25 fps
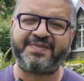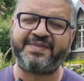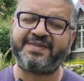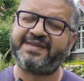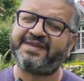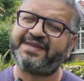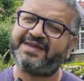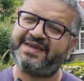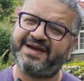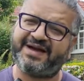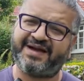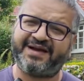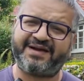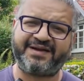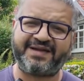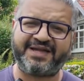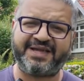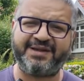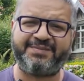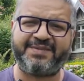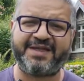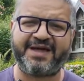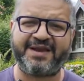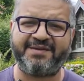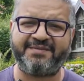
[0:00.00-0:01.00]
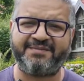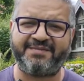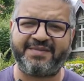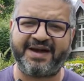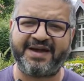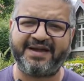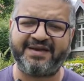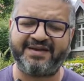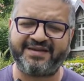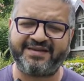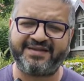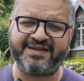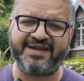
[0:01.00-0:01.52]
yeah, keep that in
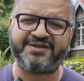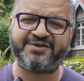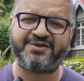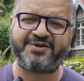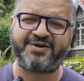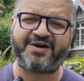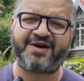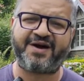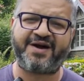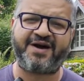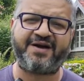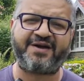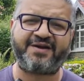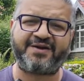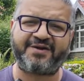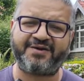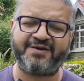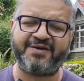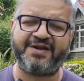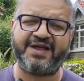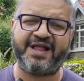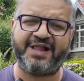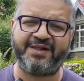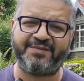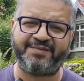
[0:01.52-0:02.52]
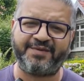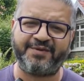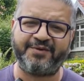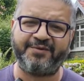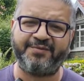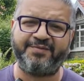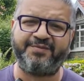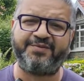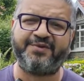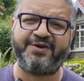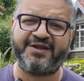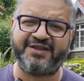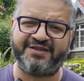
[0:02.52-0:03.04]
mind that your car could help you
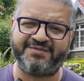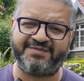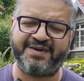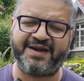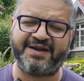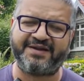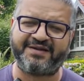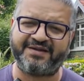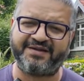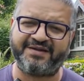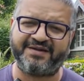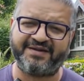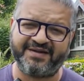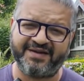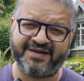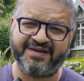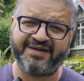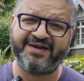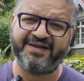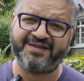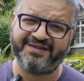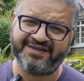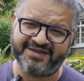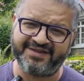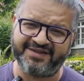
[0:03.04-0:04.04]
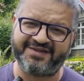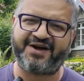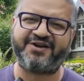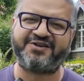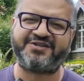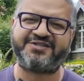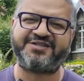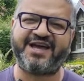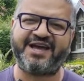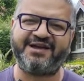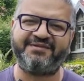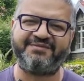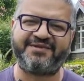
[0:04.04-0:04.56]
breathe better in these harsh
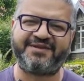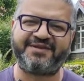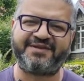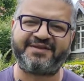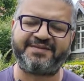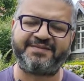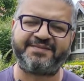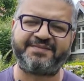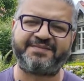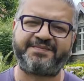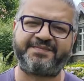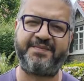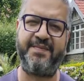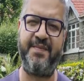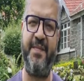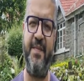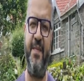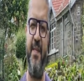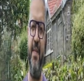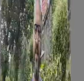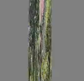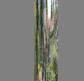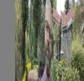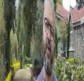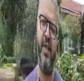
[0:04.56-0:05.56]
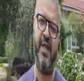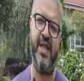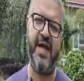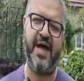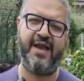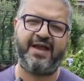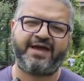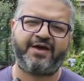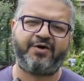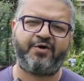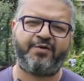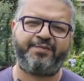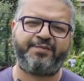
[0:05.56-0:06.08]
times. So with
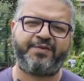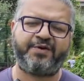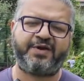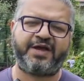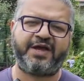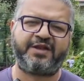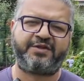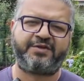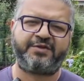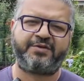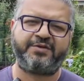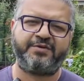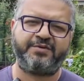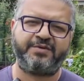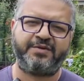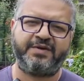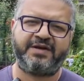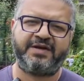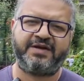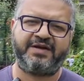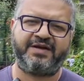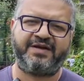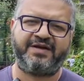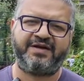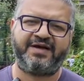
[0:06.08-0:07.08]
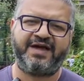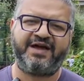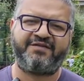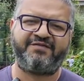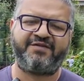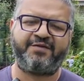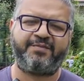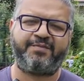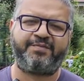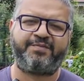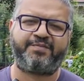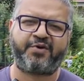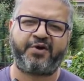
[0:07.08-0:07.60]
that, I hope you get to uh,
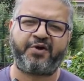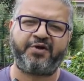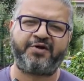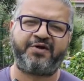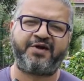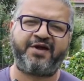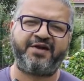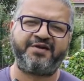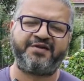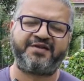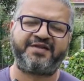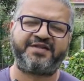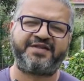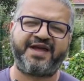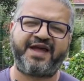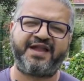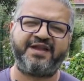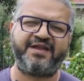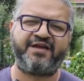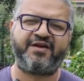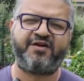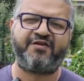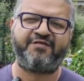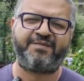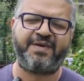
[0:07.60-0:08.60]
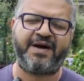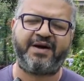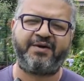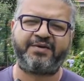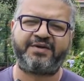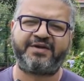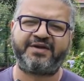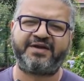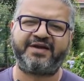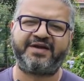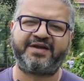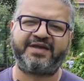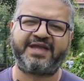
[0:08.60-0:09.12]
have a broader understanding
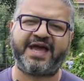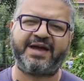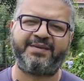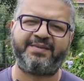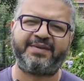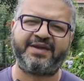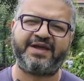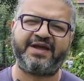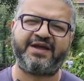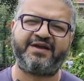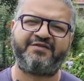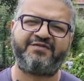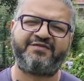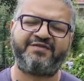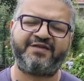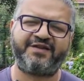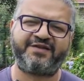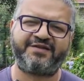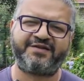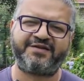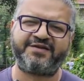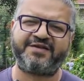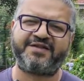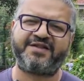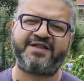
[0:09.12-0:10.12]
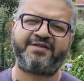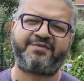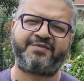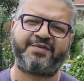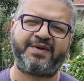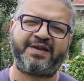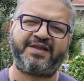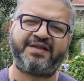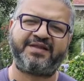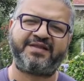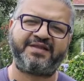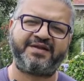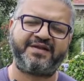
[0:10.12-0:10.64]
about uh, cabin air filters as
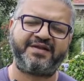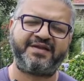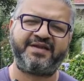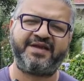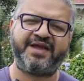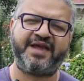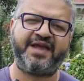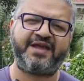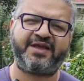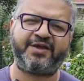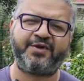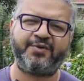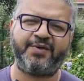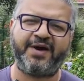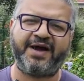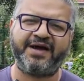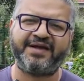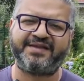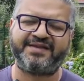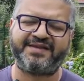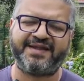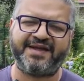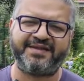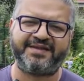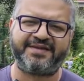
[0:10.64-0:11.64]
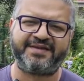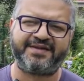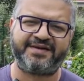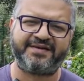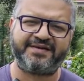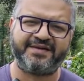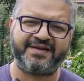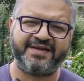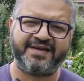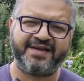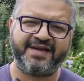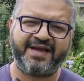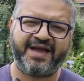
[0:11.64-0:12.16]
well as an AQI
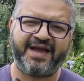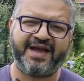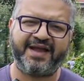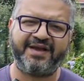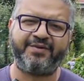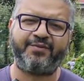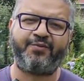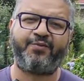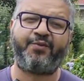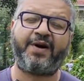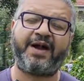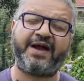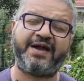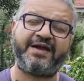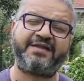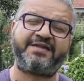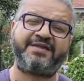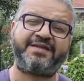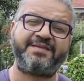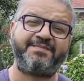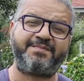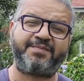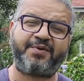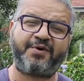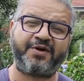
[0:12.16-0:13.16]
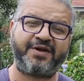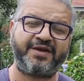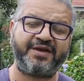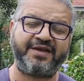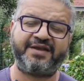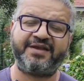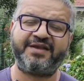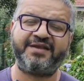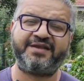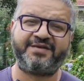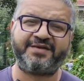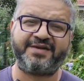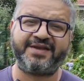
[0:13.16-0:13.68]
sensor and why it's
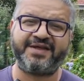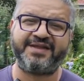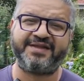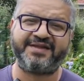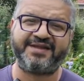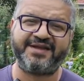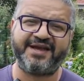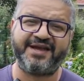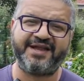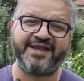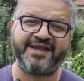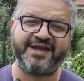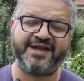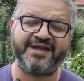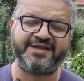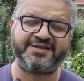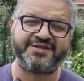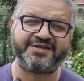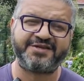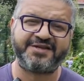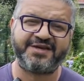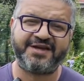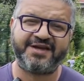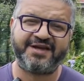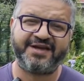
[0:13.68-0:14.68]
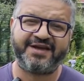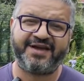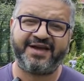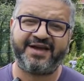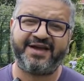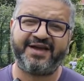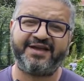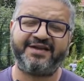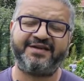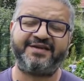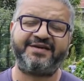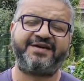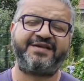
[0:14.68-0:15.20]
important in today's day and age.
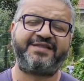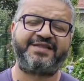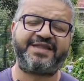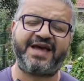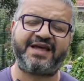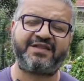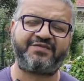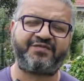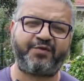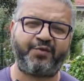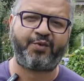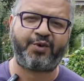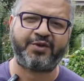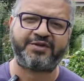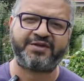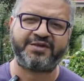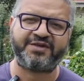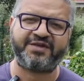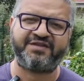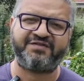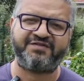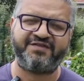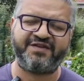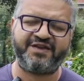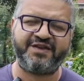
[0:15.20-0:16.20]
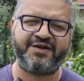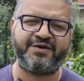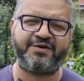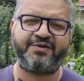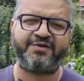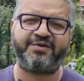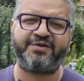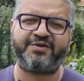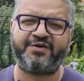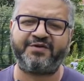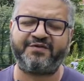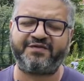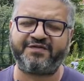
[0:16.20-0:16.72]
And uh, thanks watching this
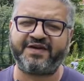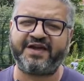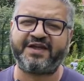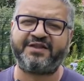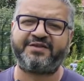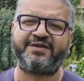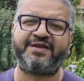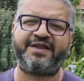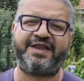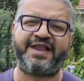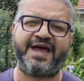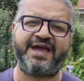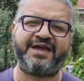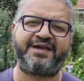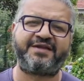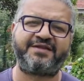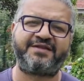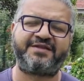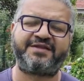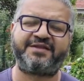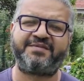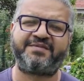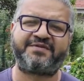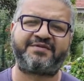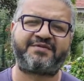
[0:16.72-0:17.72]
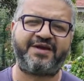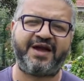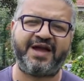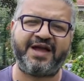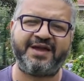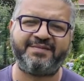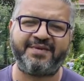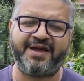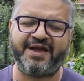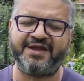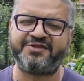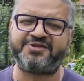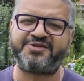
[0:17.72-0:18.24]
video. Don't forget to like,
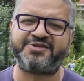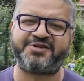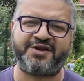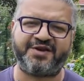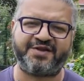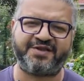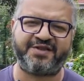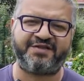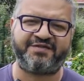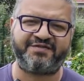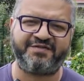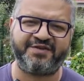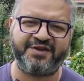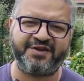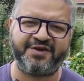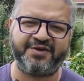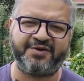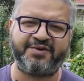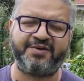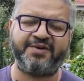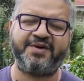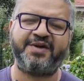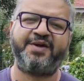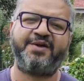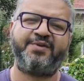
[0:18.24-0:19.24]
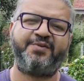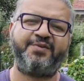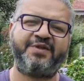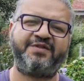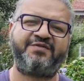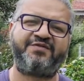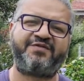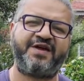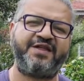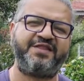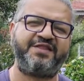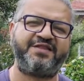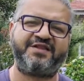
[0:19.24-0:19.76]
subscribe, and share this video
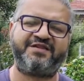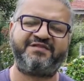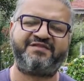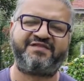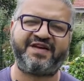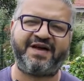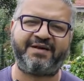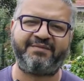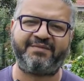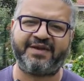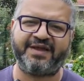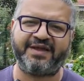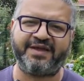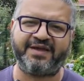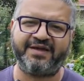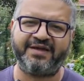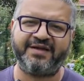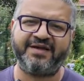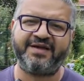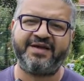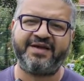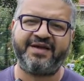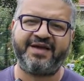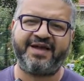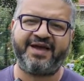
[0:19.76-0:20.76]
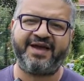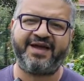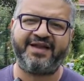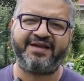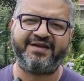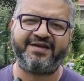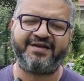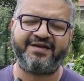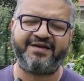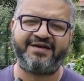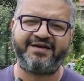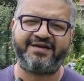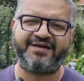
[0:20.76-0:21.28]
with friends and family.
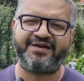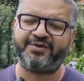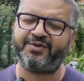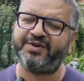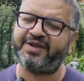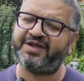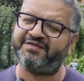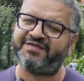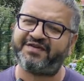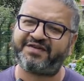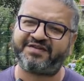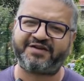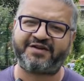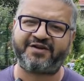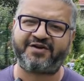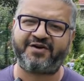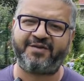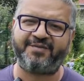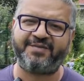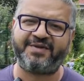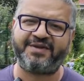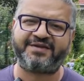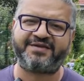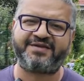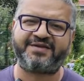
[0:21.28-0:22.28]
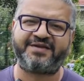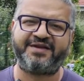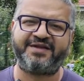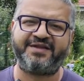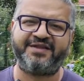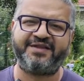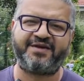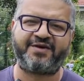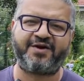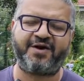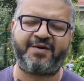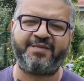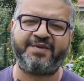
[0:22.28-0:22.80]
And uh, do leave us a comment
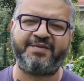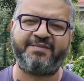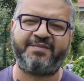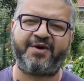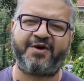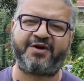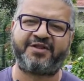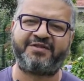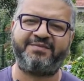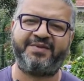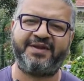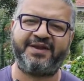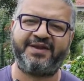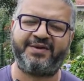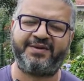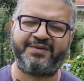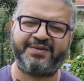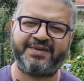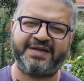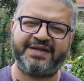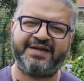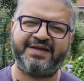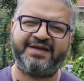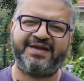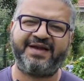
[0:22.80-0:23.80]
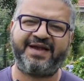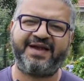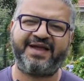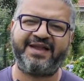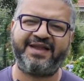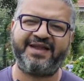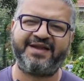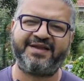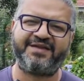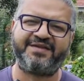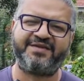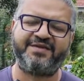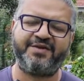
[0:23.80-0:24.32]
in the comment box below
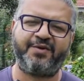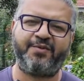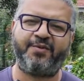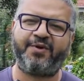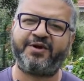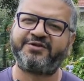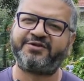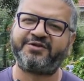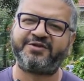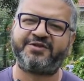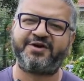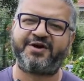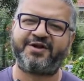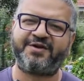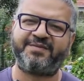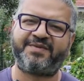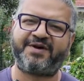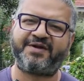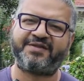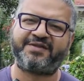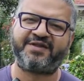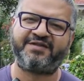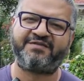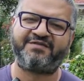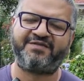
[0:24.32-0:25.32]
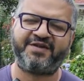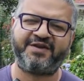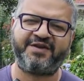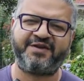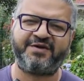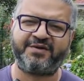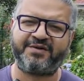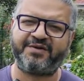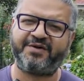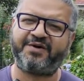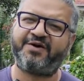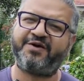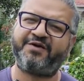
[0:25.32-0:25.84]
and let us know what you thought about this
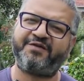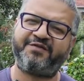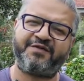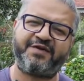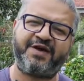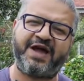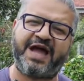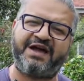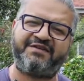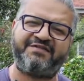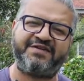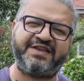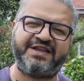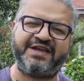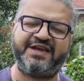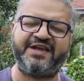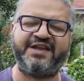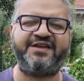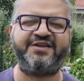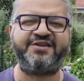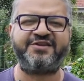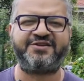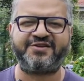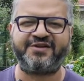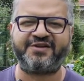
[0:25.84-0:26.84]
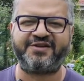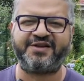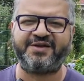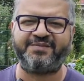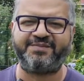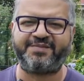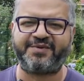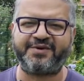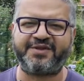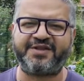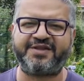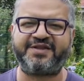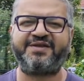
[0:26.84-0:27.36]
video or if you have any additional
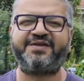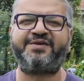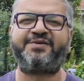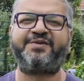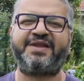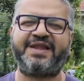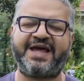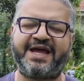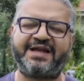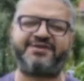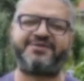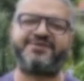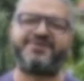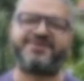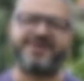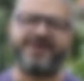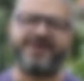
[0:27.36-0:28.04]
inputs you'd like to